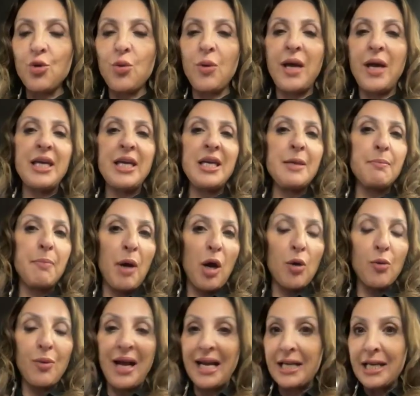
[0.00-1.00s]
the UAE,
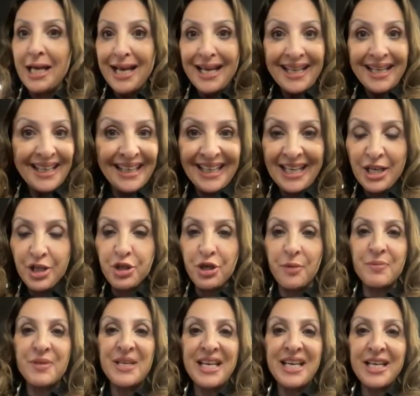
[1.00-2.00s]
Bahrain,
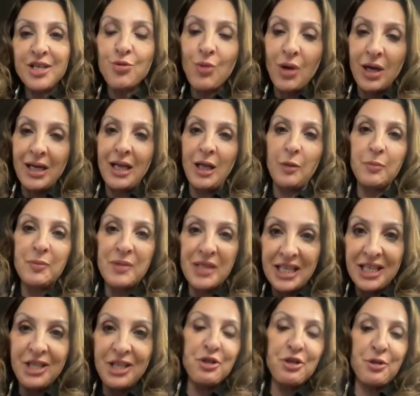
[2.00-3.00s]
Egypt. Israel helped
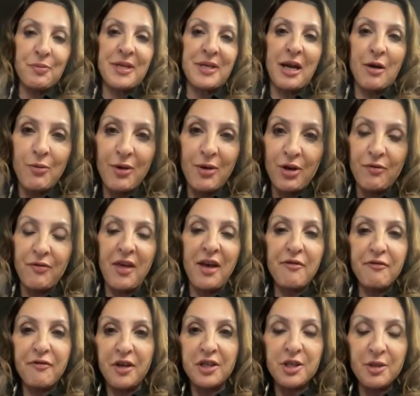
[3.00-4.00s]
Egypt get rid of
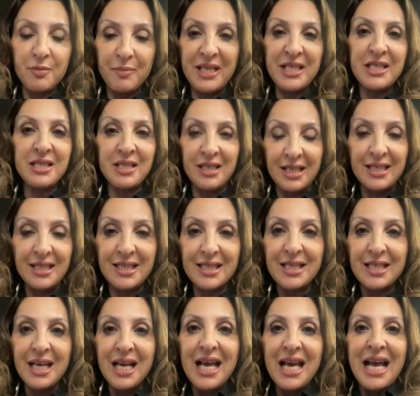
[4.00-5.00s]
their fundamentalists.
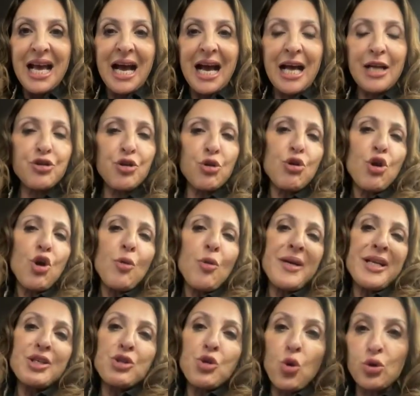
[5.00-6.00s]
And so
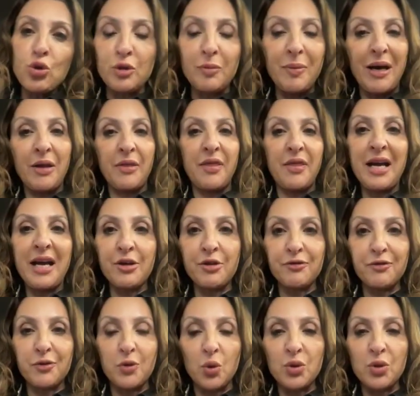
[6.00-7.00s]
nobody talks about that,
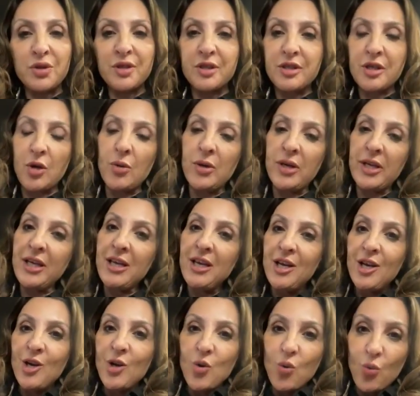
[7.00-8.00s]
of course. It's only
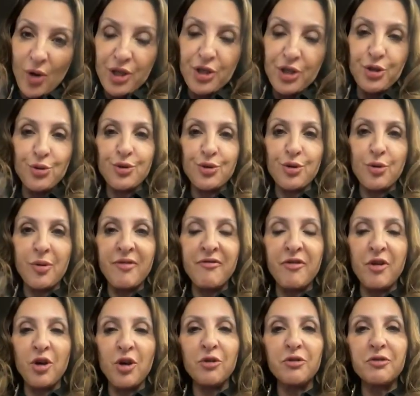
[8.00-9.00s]
when Jews are
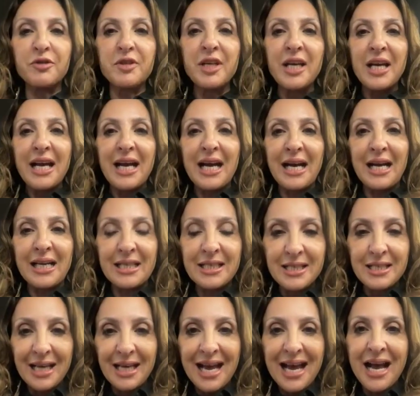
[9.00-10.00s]
involved
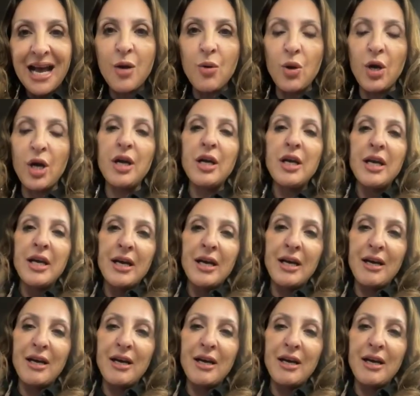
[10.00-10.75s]
and our